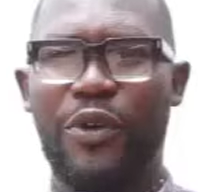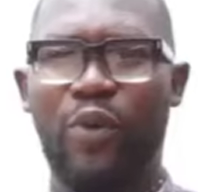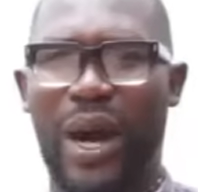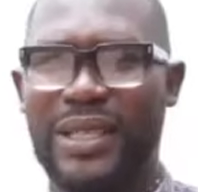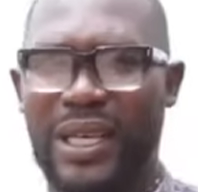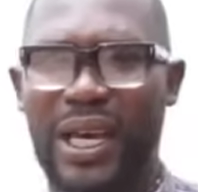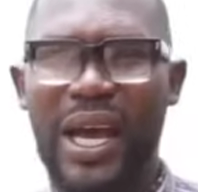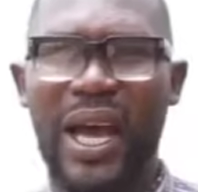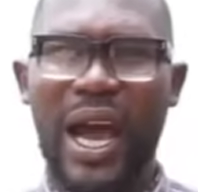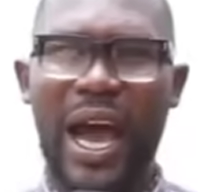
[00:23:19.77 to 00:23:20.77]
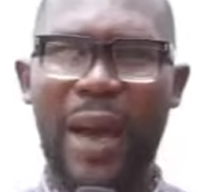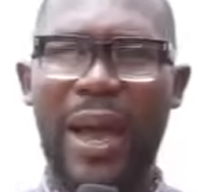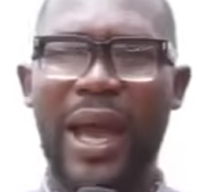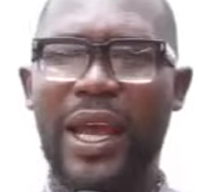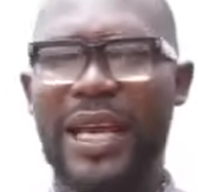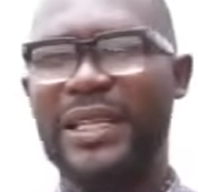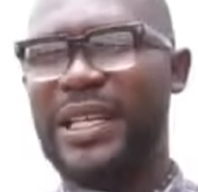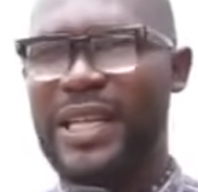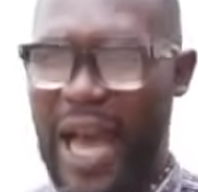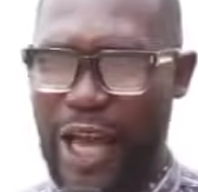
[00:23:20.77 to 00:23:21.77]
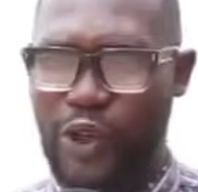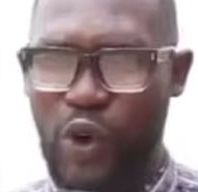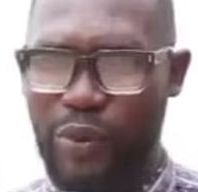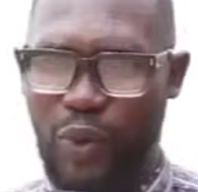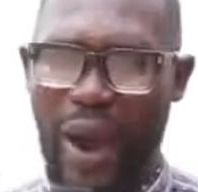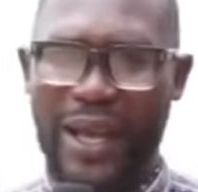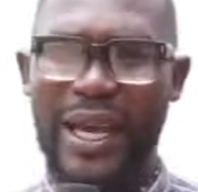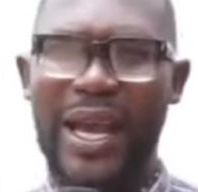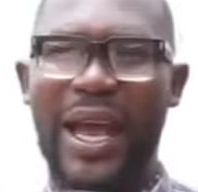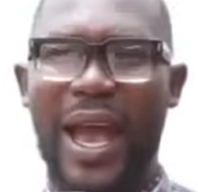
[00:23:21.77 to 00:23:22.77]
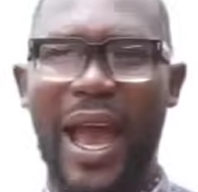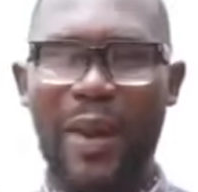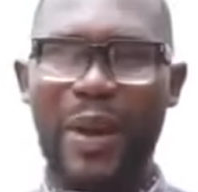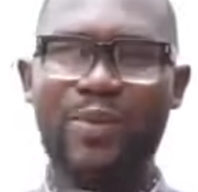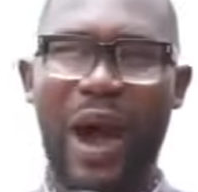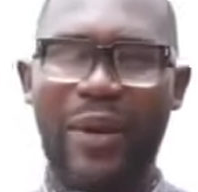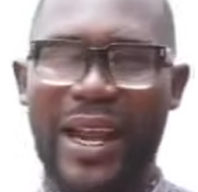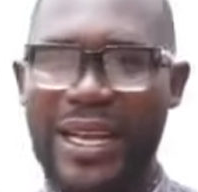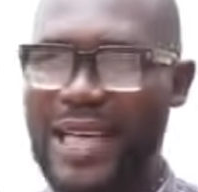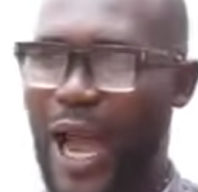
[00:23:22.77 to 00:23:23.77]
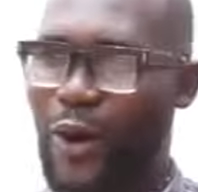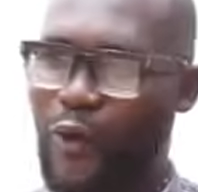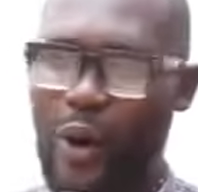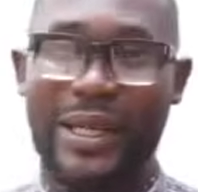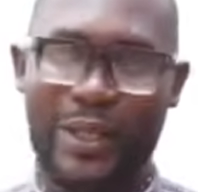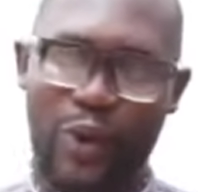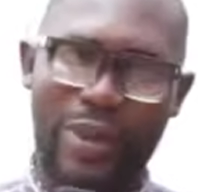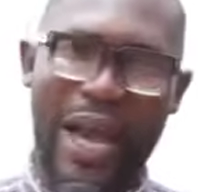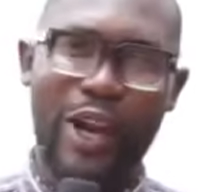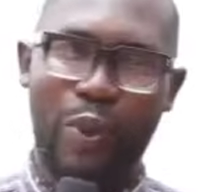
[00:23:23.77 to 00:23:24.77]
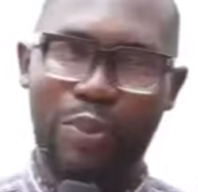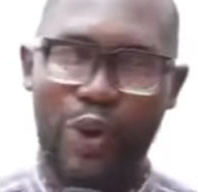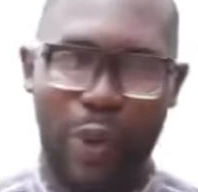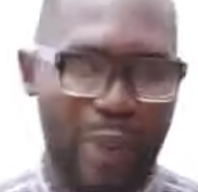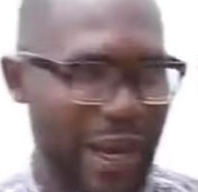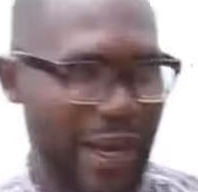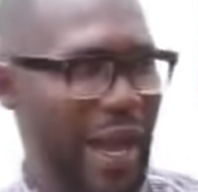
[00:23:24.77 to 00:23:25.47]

Boati, and engineer Adiomi. Why? And a bit more in this kind of contest. So be had an opinion, but